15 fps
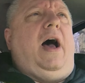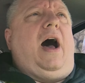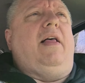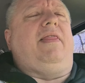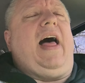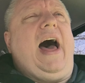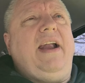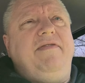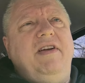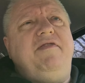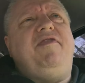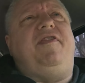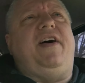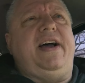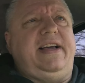A lot of
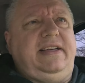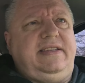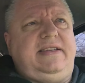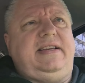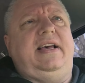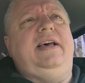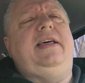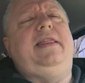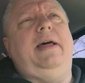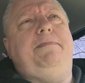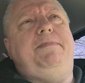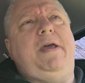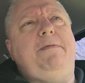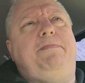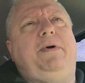advice
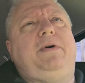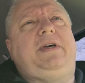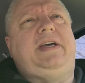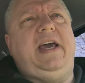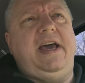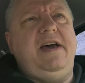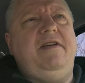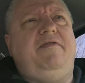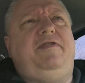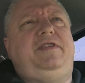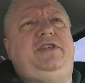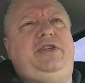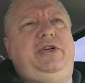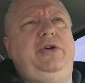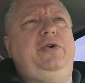that people
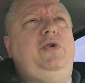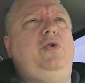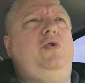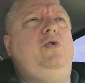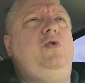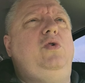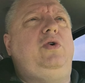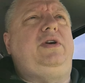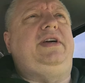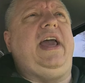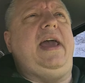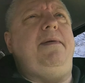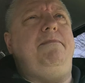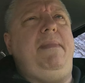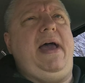give to
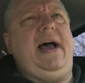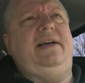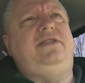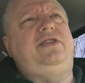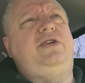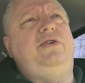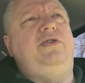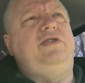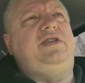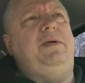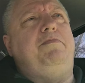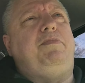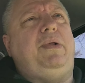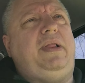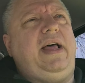game masters
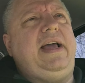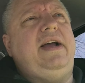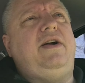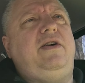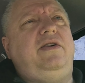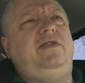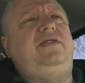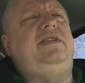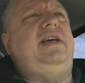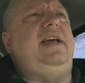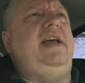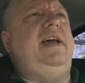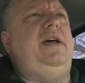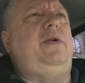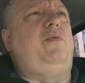and players
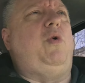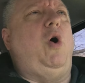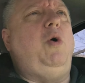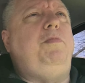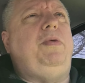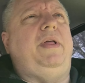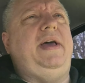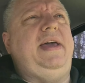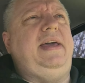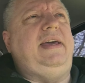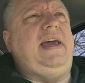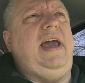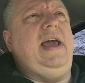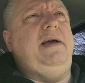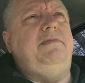in role-playing
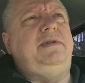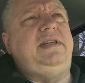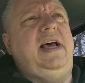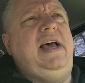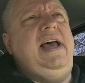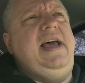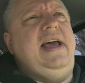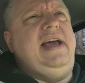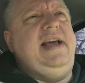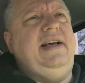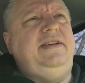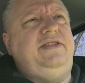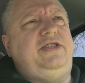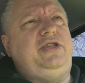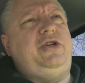games
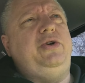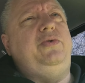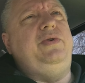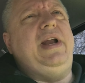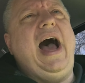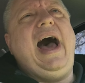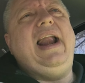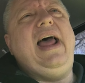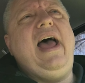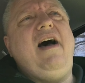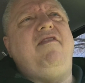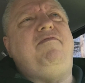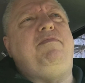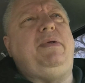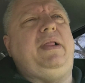is to not
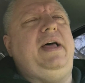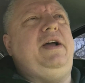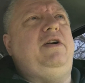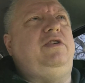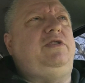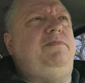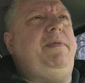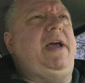have players